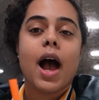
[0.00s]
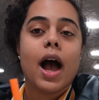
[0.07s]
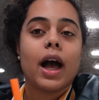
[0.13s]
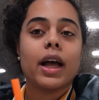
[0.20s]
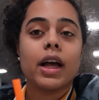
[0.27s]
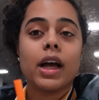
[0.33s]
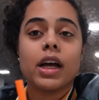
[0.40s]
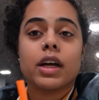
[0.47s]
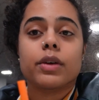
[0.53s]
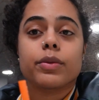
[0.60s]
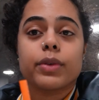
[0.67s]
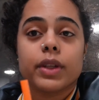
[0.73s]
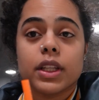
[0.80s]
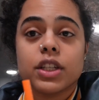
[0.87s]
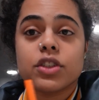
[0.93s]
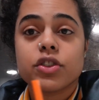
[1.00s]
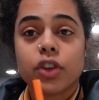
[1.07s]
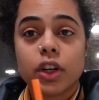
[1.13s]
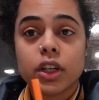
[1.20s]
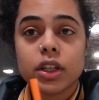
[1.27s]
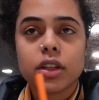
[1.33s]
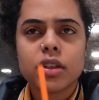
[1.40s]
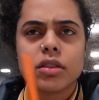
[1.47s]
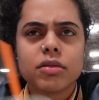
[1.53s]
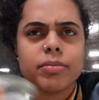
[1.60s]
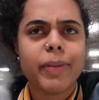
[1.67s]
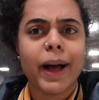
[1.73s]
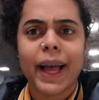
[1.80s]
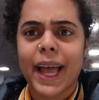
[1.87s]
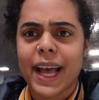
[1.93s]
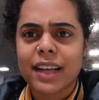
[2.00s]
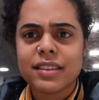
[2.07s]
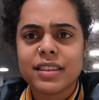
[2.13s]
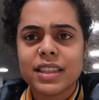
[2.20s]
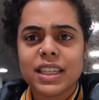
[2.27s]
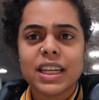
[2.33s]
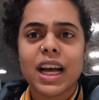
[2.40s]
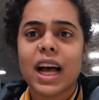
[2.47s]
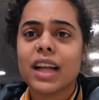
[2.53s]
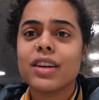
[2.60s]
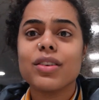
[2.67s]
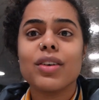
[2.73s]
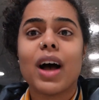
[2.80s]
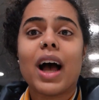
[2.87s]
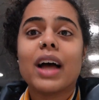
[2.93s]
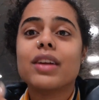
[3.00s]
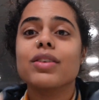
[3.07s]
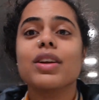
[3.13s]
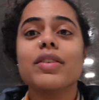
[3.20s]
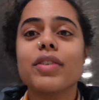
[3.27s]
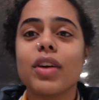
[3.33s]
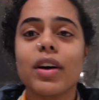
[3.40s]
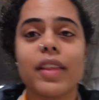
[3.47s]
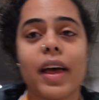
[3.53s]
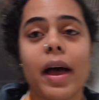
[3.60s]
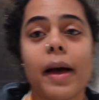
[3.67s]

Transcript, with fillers: I got really drunk by accident. I don't even know how that